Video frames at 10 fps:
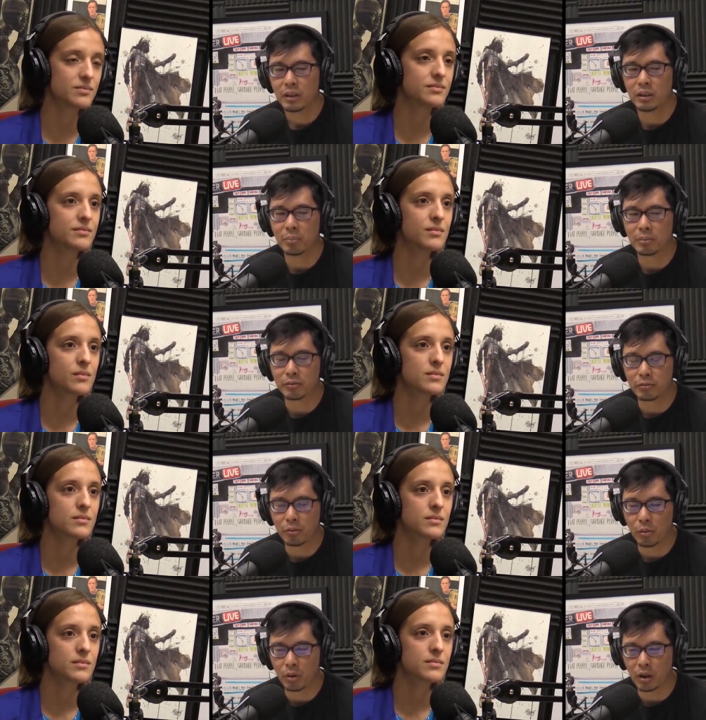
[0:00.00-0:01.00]
Speaker 1: you know,
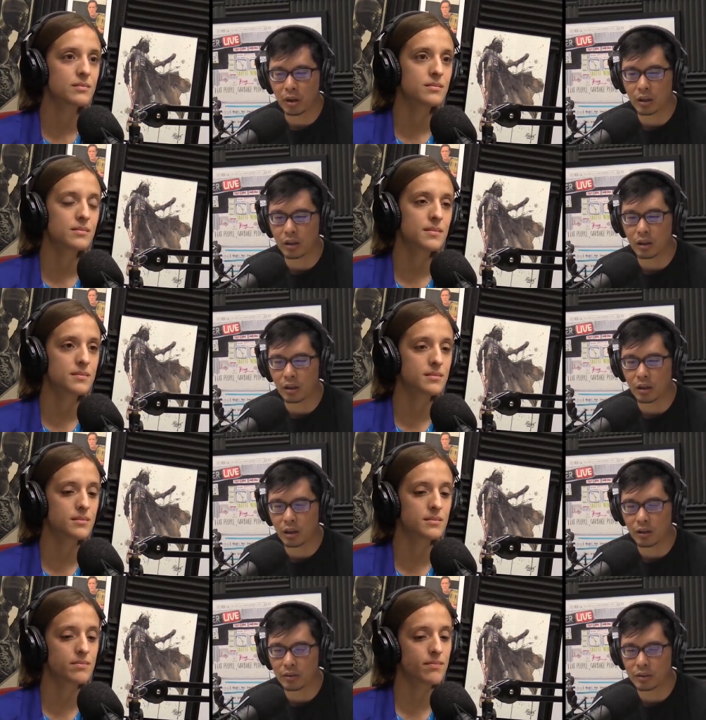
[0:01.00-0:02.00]
before a, a
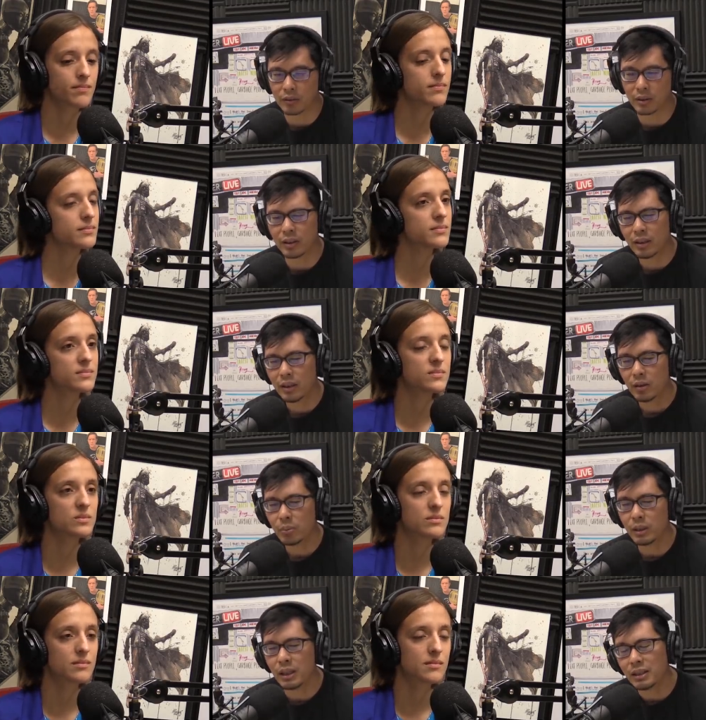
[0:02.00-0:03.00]
lot of the stuff. He,
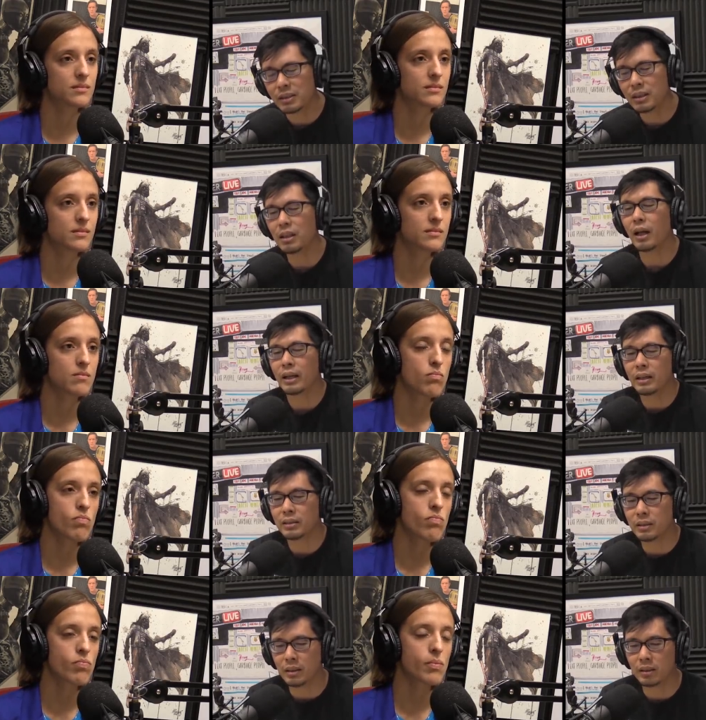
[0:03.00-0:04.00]
we did see like
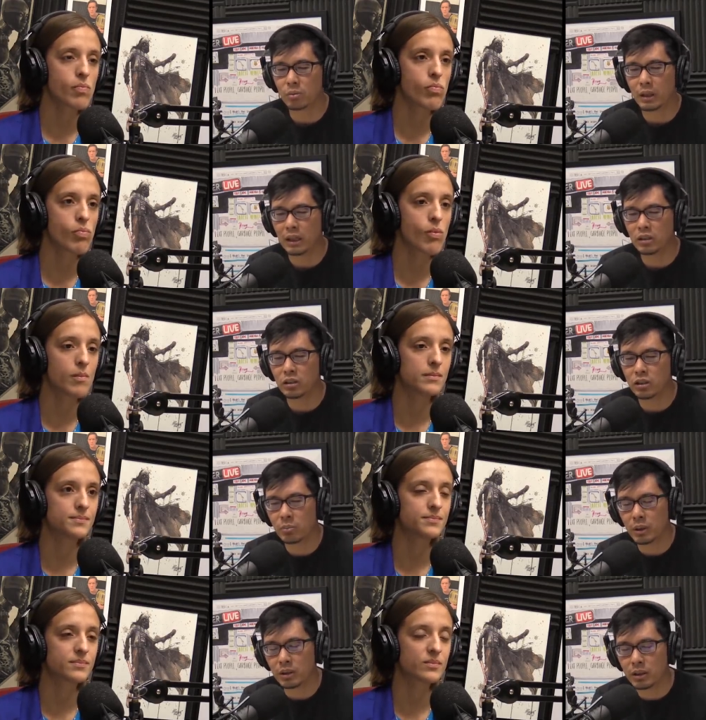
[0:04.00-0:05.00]
his his
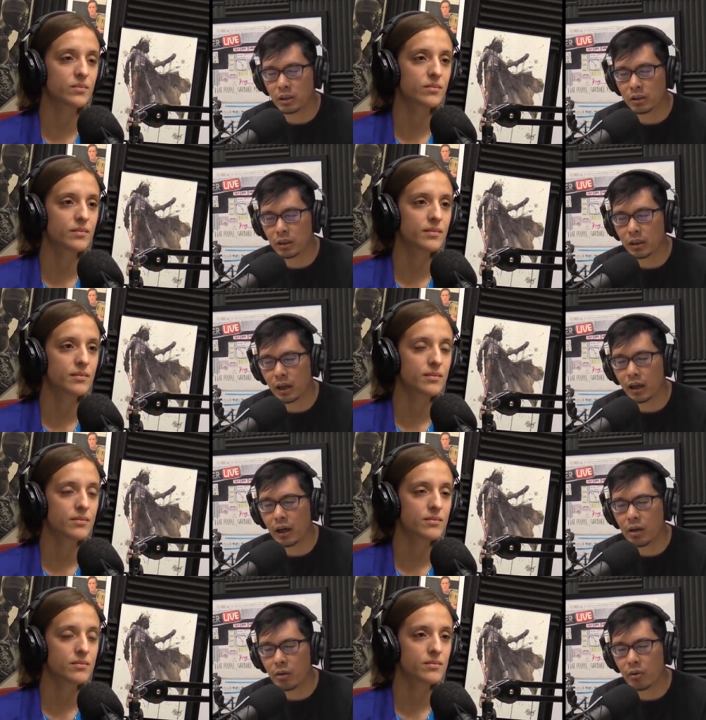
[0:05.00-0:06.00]
relationship with Tyrion.
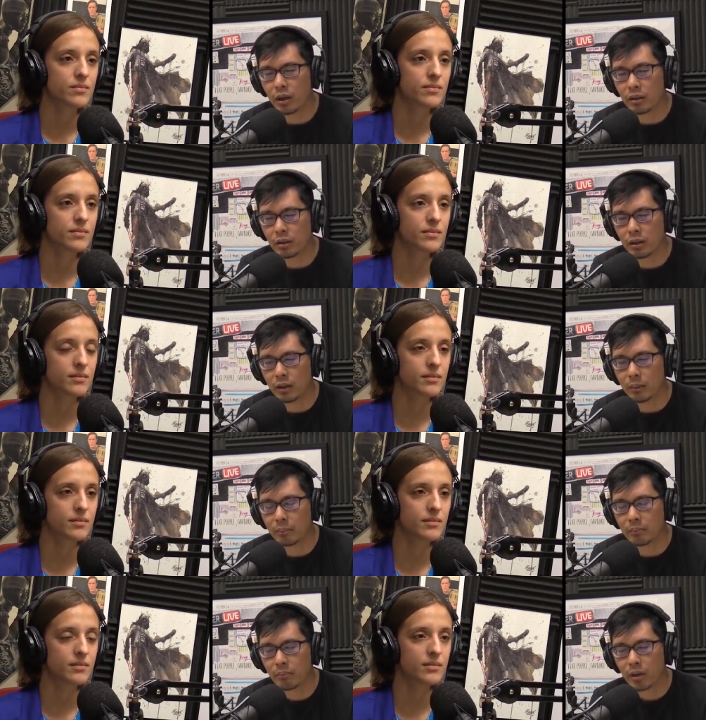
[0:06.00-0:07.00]
I, I know that
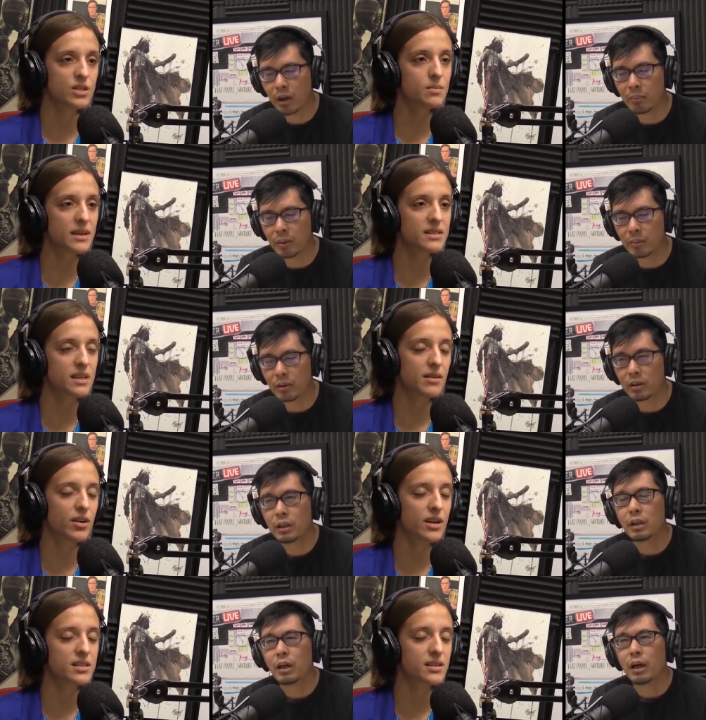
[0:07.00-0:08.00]
um, it's a I big remember, saving
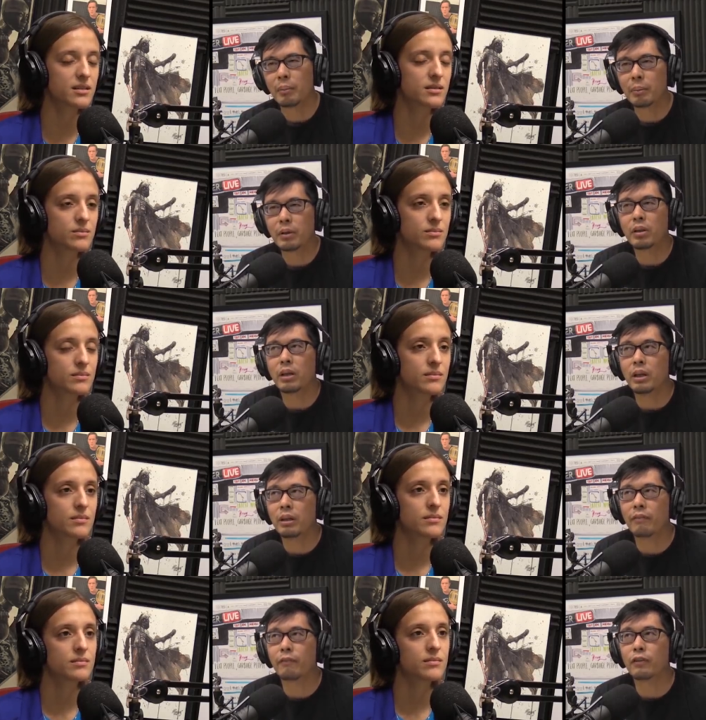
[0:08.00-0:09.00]
grace. I remember in the
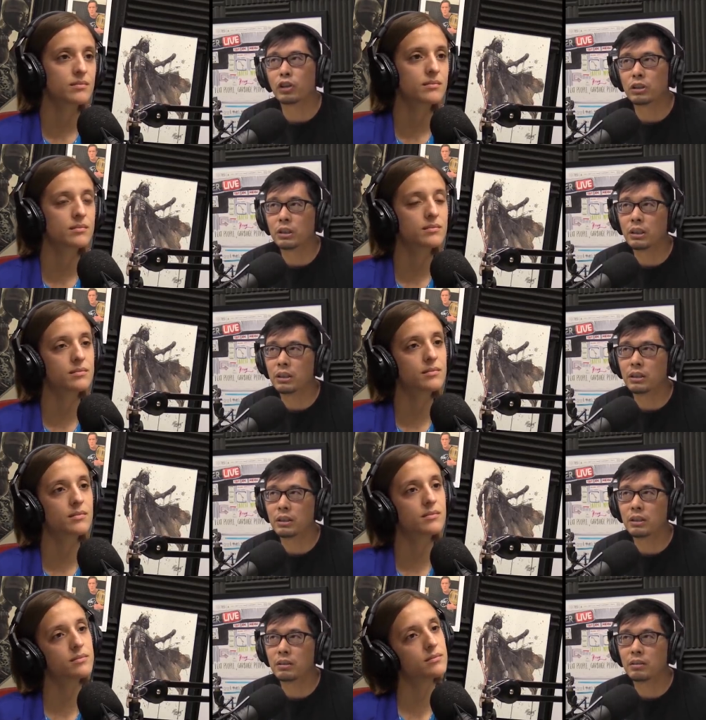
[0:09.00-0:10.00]
in the first
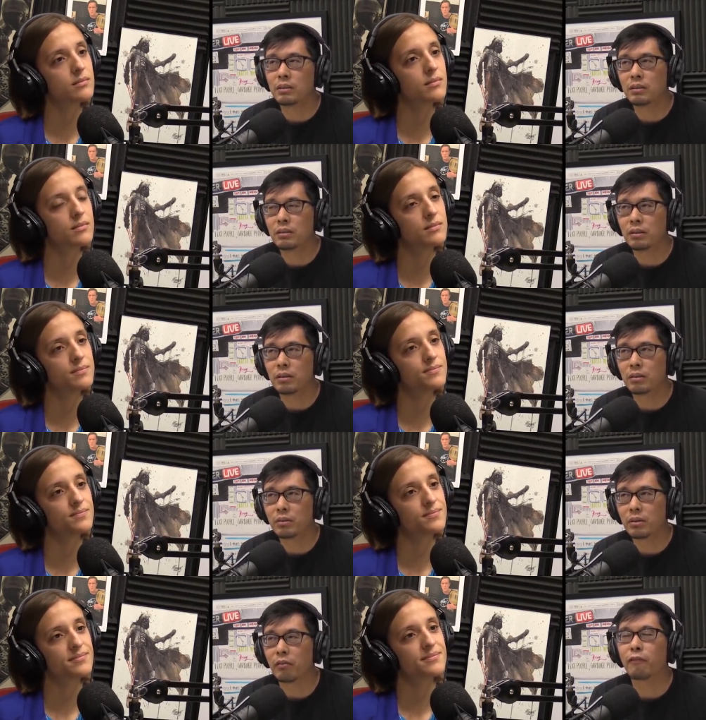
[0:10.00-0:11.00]
season, you
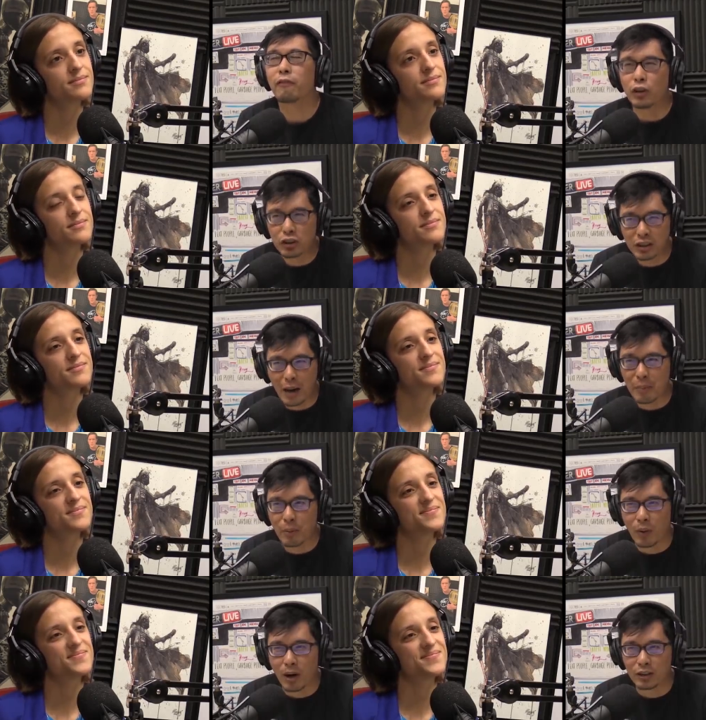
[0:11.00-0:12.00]
know, the first time I
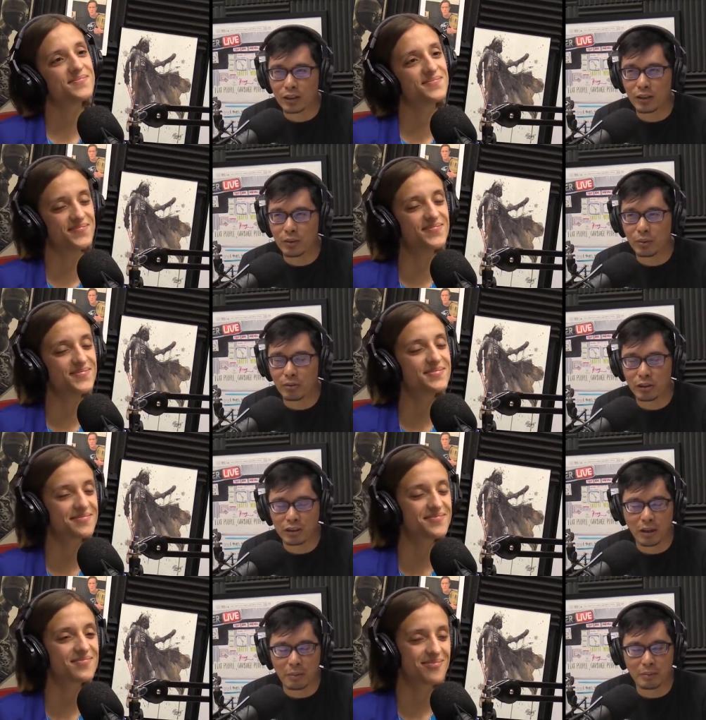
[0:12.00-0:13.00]
watched it, mm -hmm.
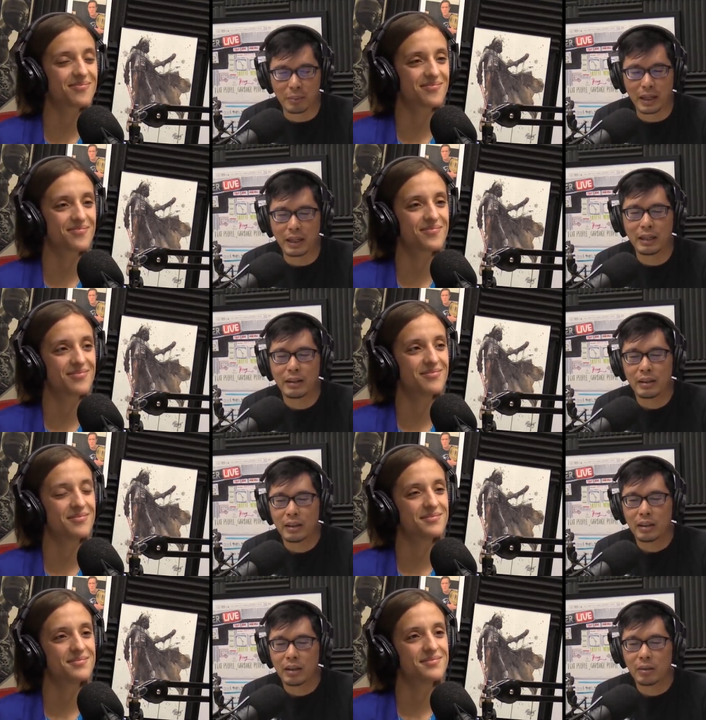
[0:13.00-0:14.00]
first time of many,
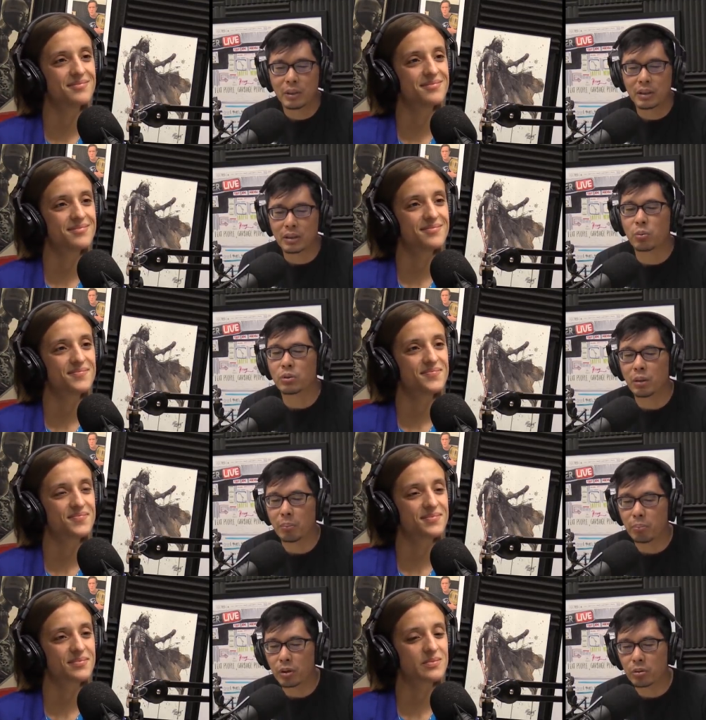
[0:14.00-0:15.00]
because I wasn't a
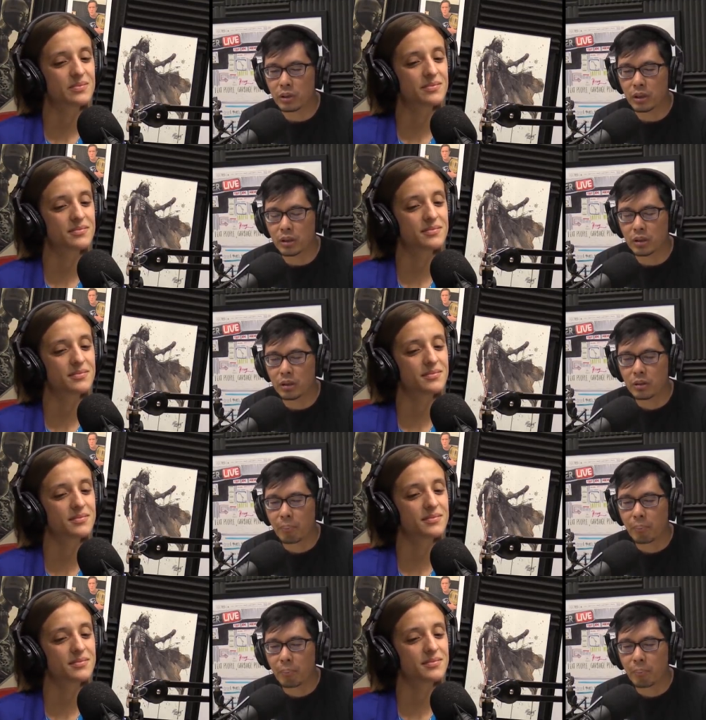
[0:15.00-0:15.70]
book reader.